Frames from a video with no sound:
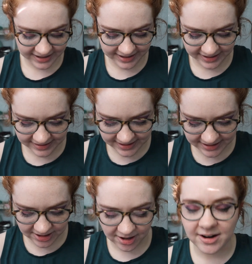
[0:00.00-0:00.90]
get these
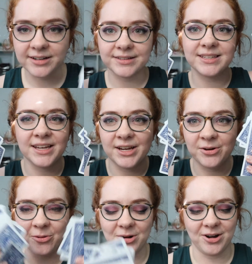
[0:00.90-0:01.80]
cards in
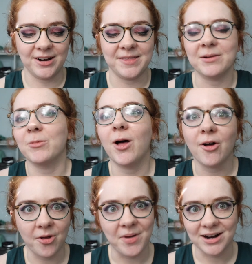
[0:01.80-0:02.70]
order, and then
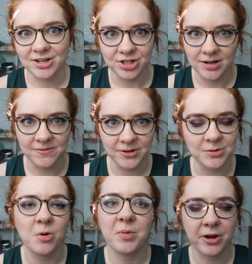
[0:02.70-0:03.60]
I'll come back to shuffle
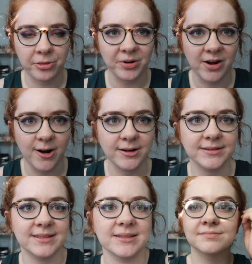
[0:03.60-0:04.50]
and we'll pick 3
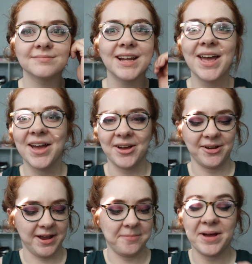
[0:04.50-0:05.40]
cards.
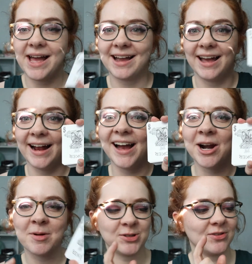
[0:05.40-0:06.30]
Okay, I'm back. I got
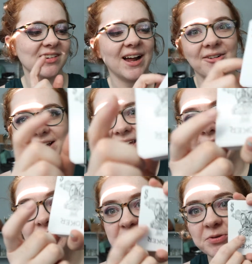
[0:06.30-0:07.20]
them all sorted out, and
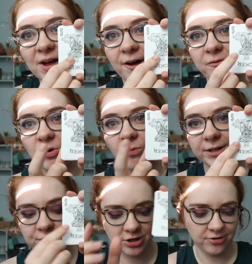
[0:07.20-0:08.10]
I do have
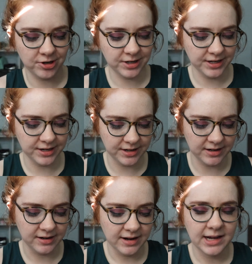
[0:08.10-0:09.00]
1 Joker
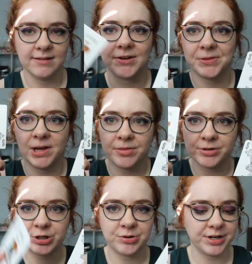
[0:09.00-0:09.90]
here. I've got the other
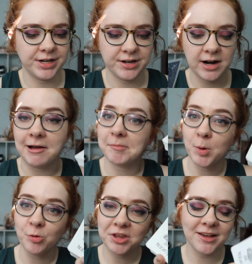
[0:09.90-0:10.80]
Joker here,
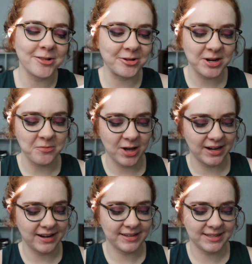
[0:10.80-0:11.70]
only including
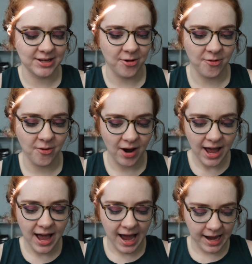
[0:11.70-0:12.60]
1. So
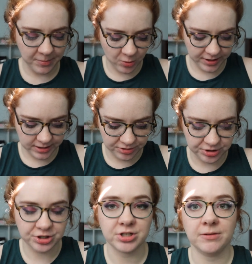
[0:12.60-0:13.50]
I'm going to
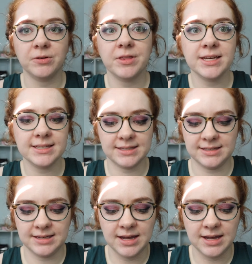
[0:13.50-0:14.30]
just shuffle this